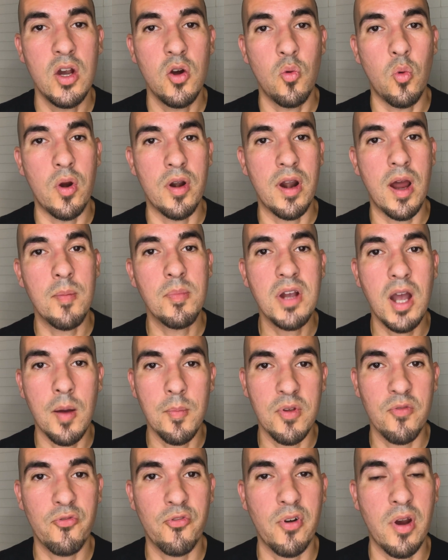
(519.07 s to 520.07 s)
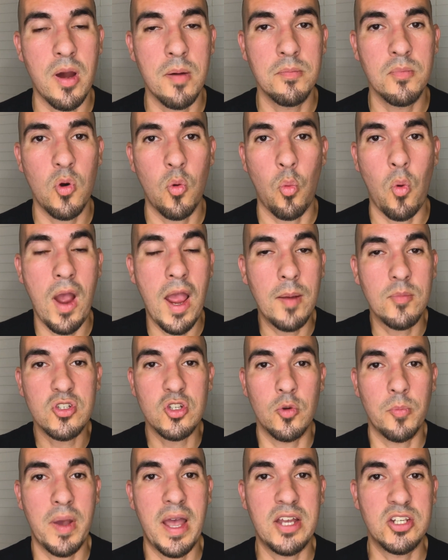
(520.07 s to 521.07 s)
where I'm coming from, why I'm
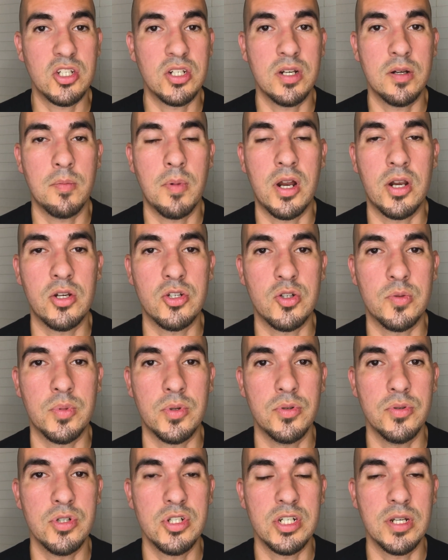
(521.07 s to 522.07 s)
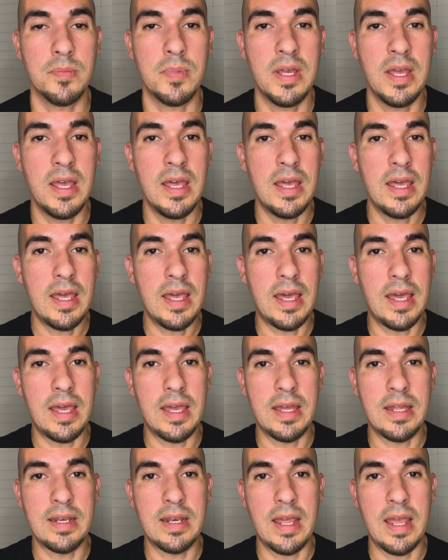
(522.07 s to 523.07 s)
so passionate about entrepreneurship,
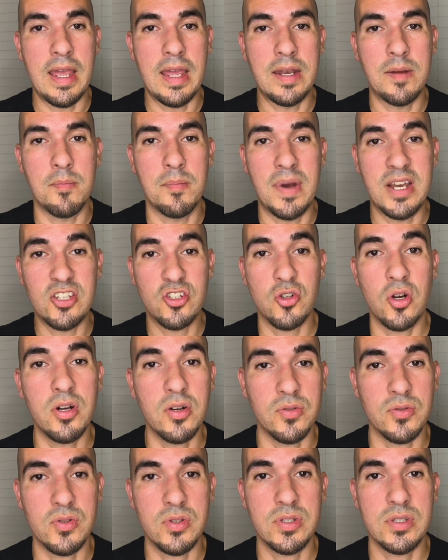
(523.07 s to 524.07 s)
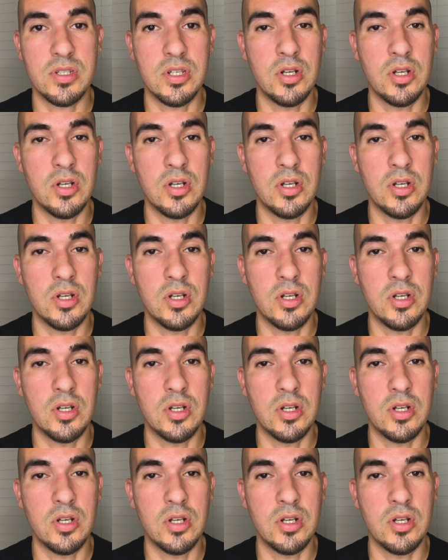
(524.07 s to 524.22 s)
and my struggles.